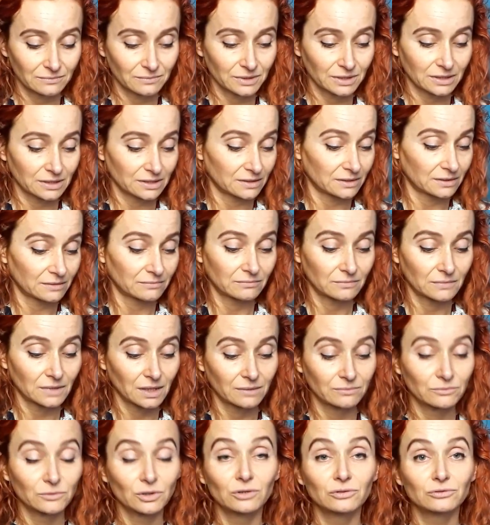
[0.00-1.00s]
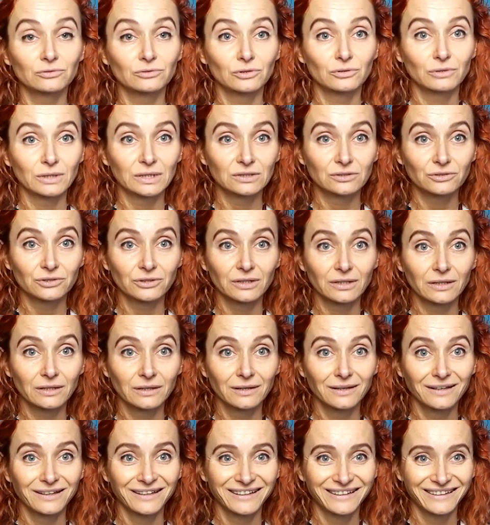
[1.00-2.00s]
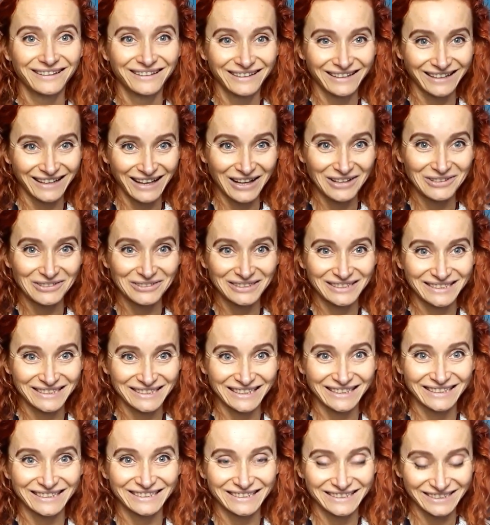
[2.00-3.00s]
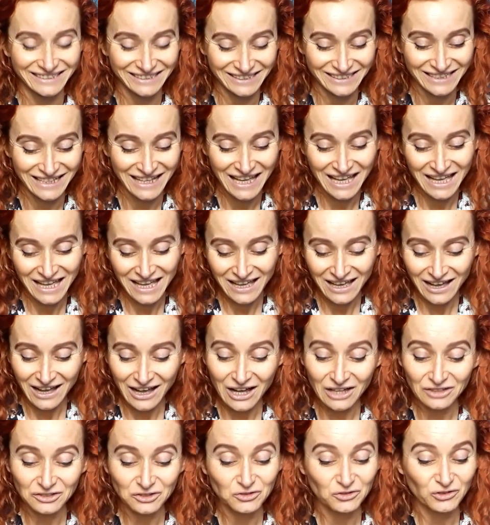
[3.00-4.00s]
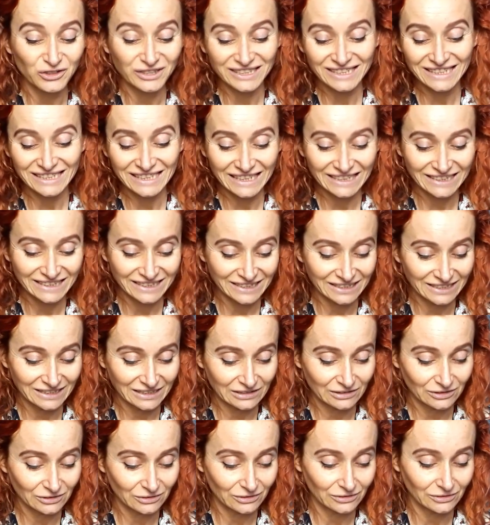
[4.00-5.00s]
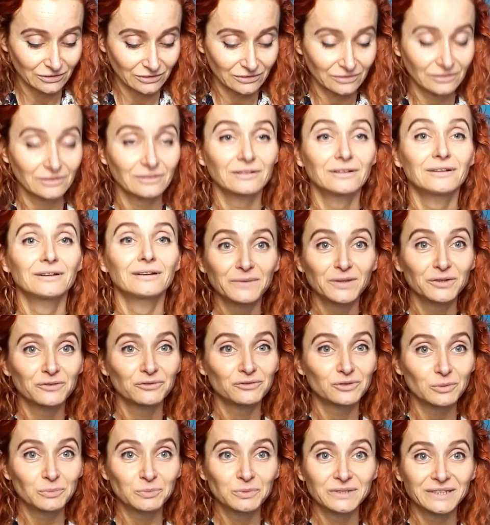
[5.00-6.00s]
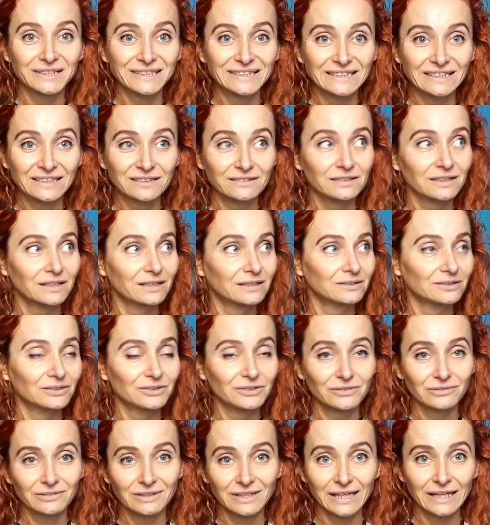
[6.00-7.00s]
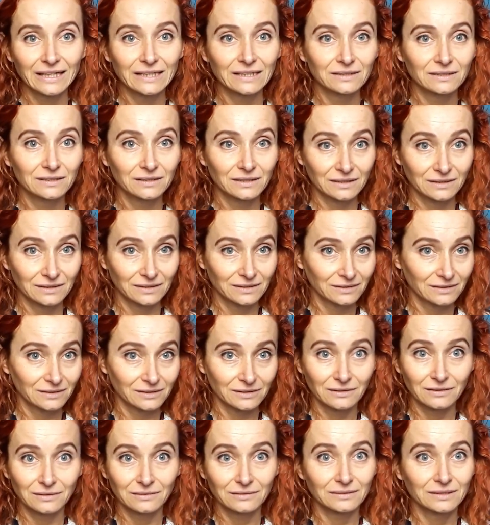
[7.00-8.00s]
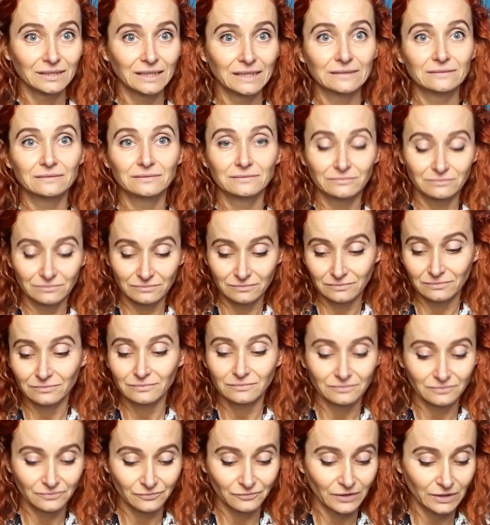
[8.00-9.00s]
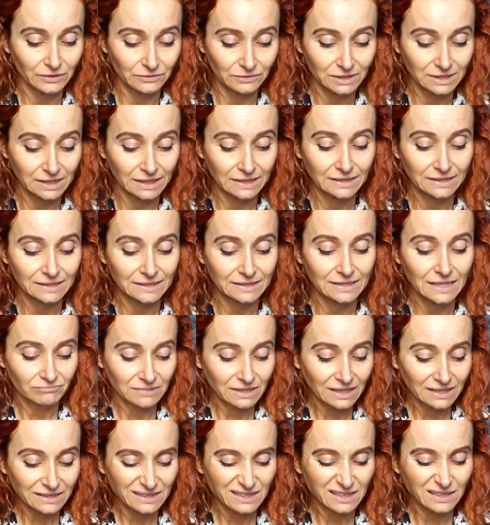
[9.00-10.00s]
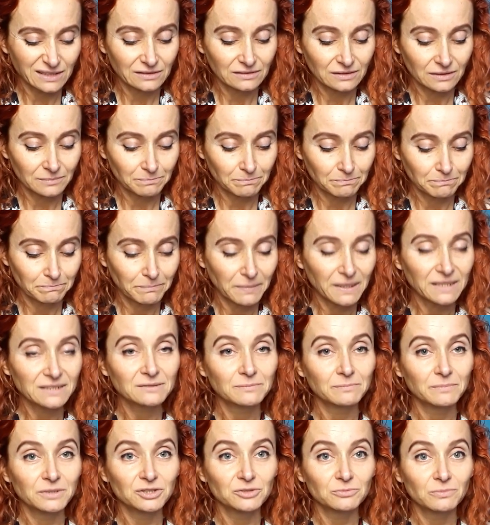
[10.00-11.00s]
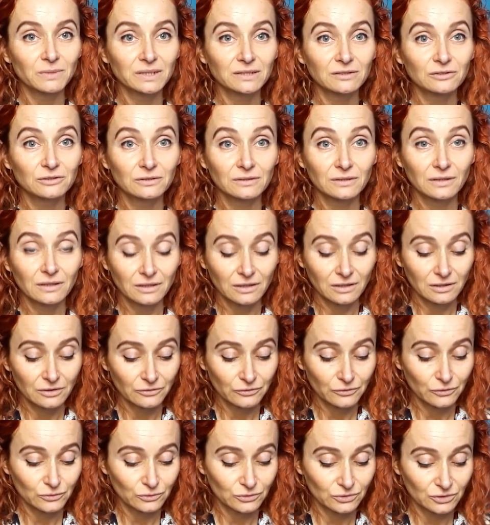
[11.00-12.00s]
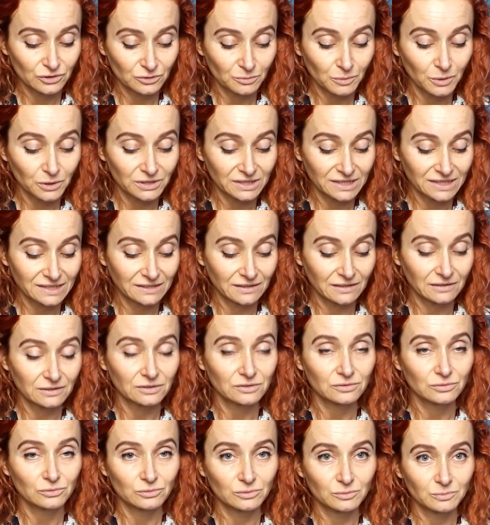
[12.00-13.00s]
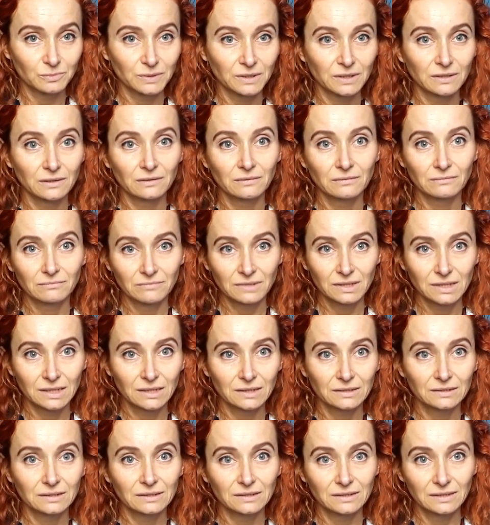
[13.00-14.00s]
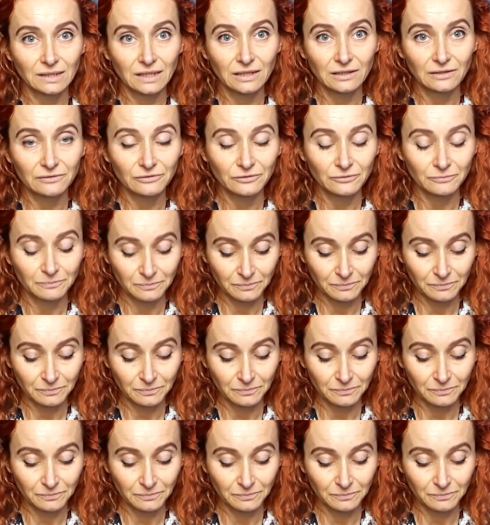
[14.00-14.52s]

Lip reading: because I'm not quite sure how the sizes are translated into European and then UK and then various others. Let's say the bust measurement for the smallest size would be 30.5